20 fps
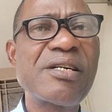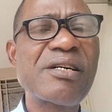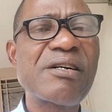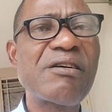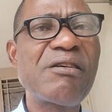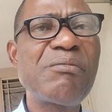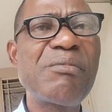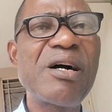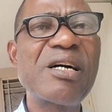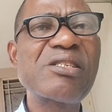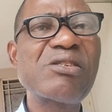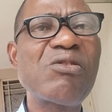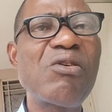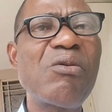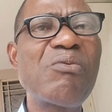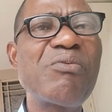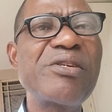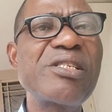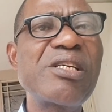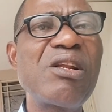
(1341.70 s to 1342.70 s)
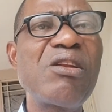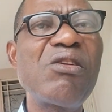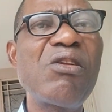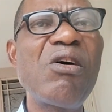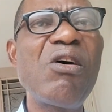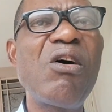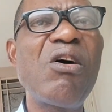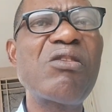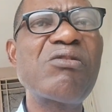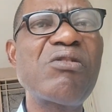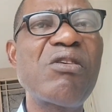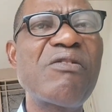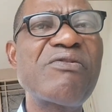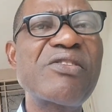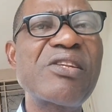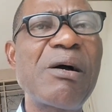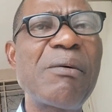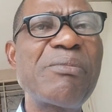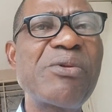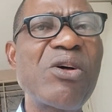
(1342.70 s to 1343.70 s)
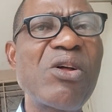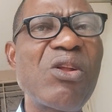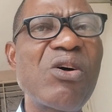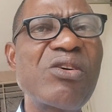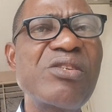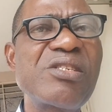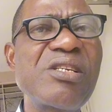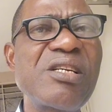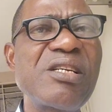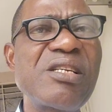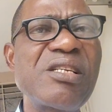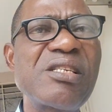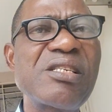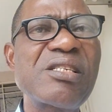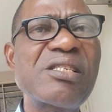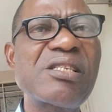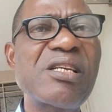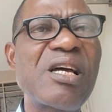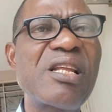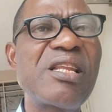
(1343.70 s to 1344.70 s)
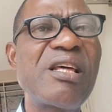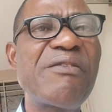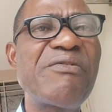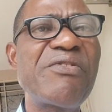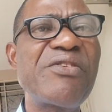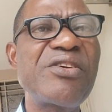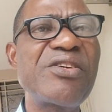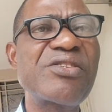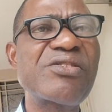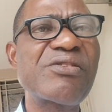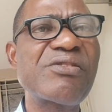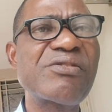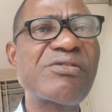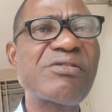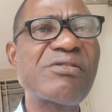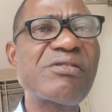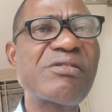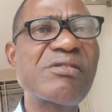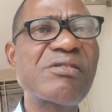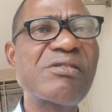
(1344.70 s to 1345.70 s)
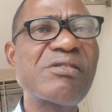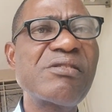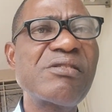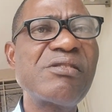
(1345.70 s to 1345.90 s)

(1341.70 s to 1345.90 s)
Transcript: Commerce comes with a lot of terminologies and definitions.